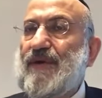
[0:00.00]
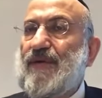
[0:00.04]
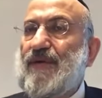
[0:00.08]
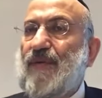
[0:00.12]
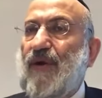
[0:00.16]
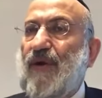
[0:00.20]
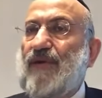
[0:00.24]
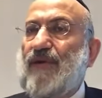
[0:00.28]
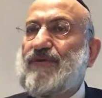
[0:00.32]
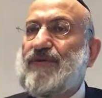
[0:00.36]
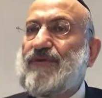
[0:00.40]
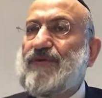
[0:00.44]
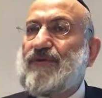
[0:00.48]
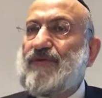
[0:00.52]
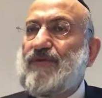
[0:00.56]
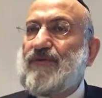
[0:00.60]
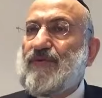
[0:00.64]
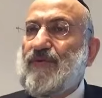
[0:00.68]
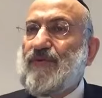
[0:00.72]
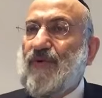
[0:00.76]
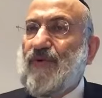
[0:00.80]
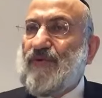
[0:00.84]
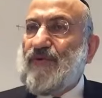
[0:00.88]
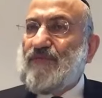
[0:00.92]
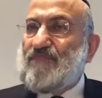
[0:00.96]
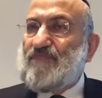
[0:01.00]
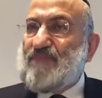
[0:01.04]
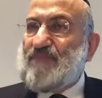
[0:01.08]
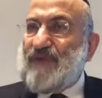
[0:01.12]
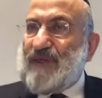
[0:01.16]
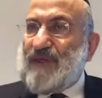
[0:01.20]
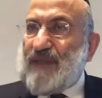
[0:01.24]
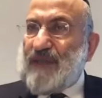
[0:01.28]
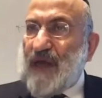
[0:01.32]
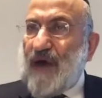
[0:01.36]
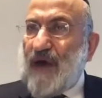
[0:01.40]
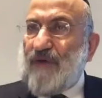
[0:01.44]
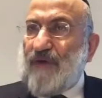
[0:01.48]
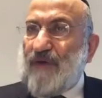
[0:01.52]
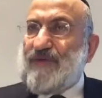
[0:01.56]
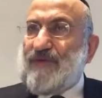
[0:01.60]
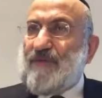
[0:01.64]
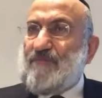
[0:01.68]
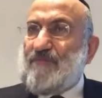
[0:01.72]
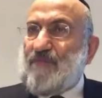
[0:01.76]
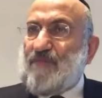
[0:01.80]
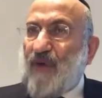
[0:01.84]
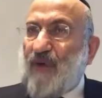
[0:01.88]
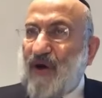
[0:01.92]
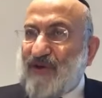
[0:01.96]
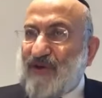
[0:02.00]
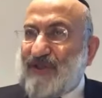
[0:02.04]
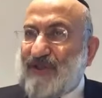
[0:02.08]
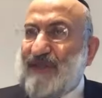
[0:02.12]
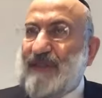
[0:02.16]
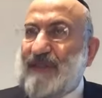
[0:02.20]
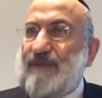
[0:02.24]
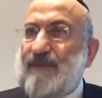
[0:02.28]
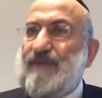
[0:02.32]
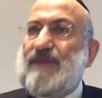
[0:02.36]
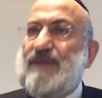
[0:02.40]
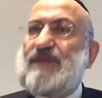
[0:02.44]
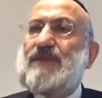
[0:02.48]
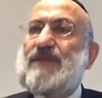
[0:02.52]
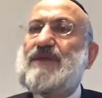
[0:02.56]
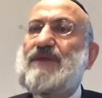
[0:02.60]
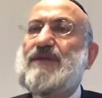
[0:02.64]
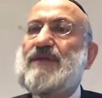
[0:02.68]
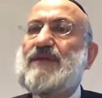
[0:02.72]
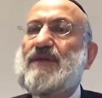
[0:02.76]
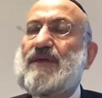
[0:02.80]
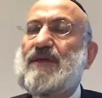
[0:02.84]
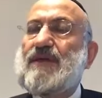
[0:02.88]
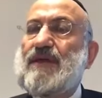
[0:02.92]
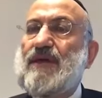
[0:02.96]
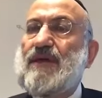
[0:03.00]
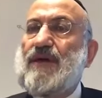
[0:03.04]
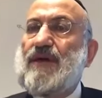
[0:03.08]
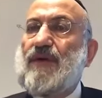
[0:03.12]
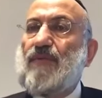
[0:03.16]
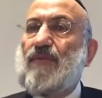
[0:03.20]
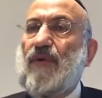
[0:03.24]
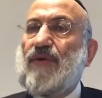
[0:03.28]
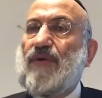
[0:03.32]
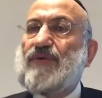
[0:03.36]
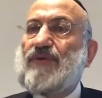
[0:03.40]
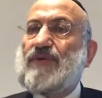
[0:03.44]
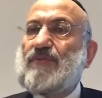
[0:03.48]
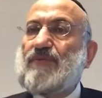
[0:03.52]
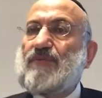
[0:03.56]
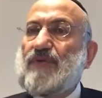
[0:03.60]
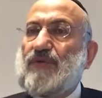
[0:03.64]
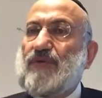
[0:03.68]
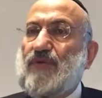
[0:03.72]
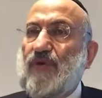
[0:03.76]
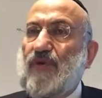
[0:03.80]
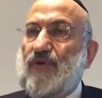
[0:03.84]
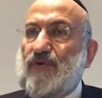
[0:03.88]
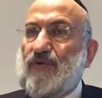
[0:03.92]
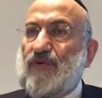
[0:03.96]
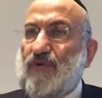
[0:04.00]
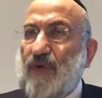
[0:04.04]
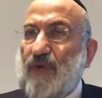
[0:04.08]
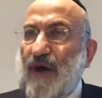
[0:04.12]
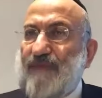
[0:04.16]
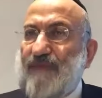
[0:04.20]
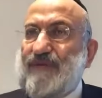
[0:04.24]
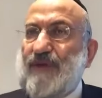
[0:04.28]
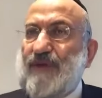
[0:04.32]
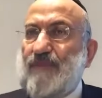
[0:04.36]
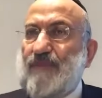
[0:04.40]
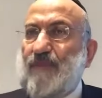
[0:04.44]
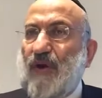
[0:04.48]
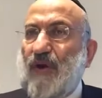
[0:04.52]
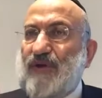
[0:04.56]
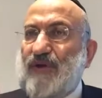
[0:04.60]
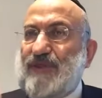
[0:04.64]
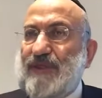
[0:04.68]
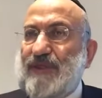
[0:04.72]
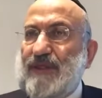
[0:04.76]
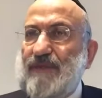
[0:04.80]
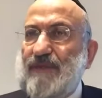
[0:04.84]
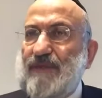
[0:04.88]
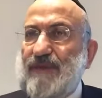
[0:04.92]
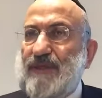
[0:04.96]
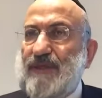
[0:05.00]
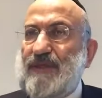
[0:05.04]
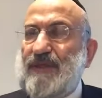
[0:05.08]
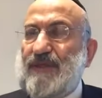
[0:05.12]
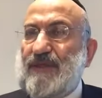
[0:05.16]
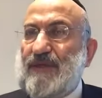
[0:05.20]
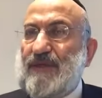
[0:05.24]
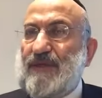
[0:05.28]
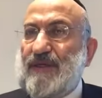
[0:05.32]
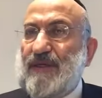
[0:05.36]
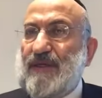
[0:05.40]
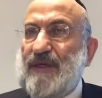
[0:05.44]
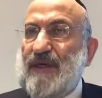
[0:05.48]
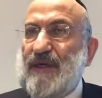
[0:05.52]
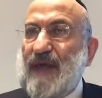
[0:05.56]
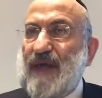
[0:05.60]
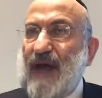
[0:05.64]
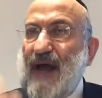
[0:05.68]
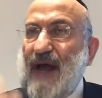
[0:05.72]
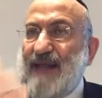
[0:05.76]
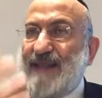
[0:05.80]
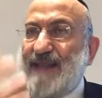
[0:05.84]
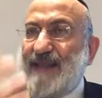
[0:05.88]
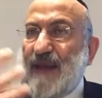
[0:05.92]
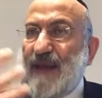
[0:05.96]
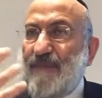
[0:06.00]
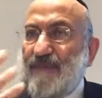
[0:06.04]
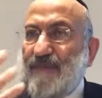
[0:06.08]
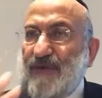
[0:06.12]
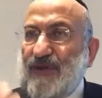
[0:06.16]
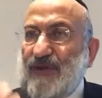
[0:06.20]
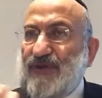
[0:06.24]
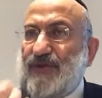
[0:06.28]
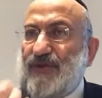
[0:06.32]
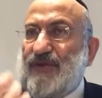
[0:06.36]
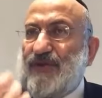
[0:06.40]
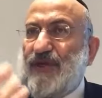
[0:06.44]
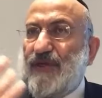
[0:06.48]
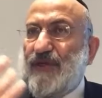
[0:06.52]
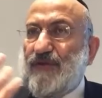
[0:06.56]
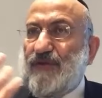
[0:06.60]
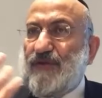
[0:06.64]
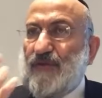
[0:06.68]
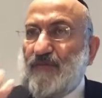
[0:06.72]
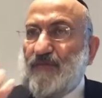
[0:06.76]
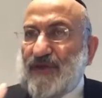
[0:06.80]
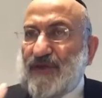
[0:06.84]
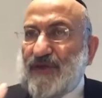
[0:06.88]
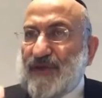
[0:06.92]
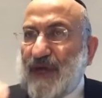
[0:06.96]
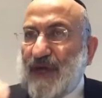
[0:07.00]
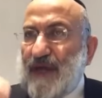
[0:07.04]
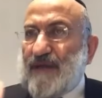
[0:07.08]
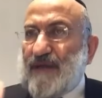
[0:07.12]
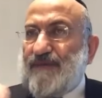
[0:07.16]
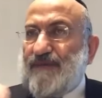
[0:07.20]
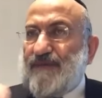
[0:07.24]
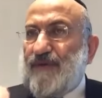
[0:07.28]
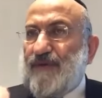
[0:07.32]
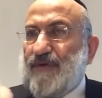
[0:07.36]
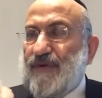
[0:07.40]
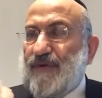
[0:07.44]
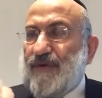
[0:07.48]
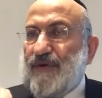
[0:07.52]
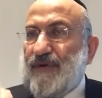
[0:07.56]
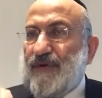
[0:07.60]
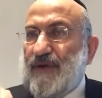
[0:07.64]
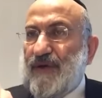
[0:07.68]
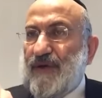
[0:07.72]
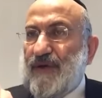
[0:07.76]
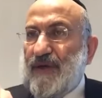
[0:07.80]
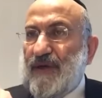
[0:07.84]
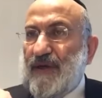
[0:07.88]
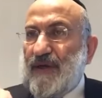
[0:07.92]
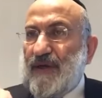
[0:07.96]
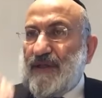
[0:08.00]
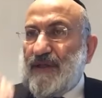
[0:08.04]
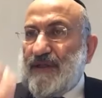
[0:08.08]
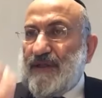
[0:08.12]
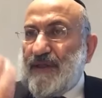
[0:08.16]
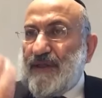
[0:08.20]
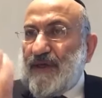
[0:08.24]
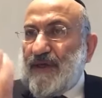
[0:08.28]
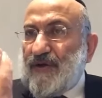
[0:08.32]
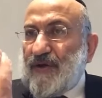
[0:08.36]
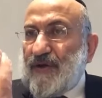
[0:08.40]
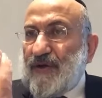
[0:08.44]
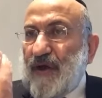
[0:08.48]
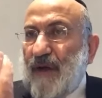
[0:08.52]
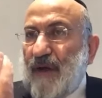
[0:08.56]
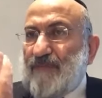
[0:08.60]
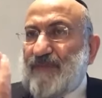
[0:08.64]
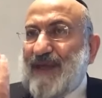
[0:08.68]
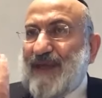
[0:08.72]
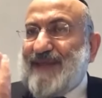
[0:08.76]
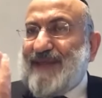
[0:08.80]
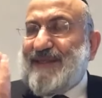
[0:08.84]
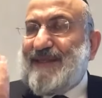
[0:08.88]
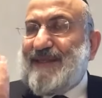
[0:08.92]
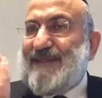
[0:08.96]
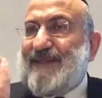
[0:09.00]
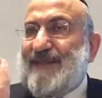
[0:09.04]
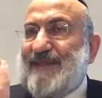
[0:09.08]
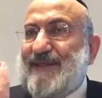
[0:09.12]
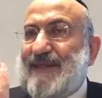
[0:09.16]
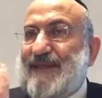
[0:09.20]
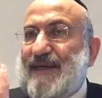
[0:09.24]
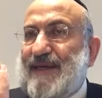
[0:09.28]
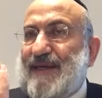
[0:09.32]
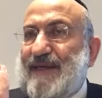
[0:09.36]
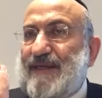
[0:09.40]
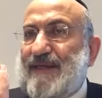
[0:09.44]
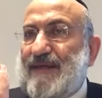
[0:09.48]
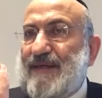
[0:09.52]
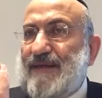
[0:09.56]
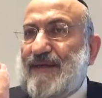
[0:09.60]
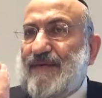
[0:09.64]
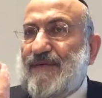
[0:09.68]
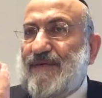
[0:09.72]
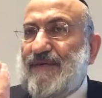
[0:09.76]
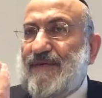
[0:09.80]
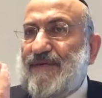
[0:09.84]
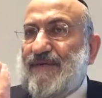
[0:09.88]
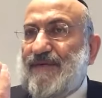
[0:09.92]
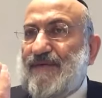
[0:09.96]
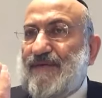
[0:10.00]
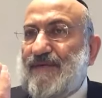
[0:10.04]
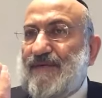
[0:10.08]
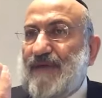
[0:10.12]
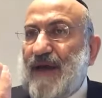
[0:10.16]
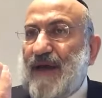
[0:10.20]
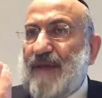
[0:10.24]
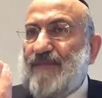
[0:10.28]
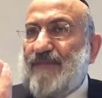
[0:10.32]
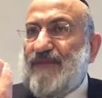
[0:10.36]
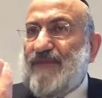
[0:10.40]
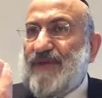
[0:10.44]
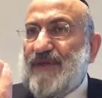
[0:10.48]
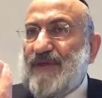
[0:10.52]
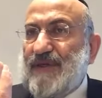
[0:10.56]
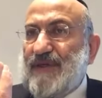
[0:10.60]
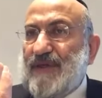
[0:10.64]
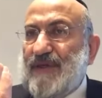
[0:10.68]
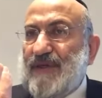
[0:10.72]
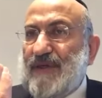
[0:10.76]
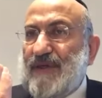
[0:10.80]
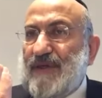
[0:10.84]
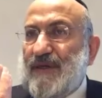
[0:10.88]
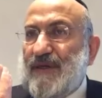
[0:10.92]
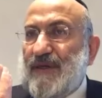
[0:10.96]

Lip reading: Once you don't bring out the positivity, once we don't go after positivity and appreciate to be grateful, the cup doesn't stay empty.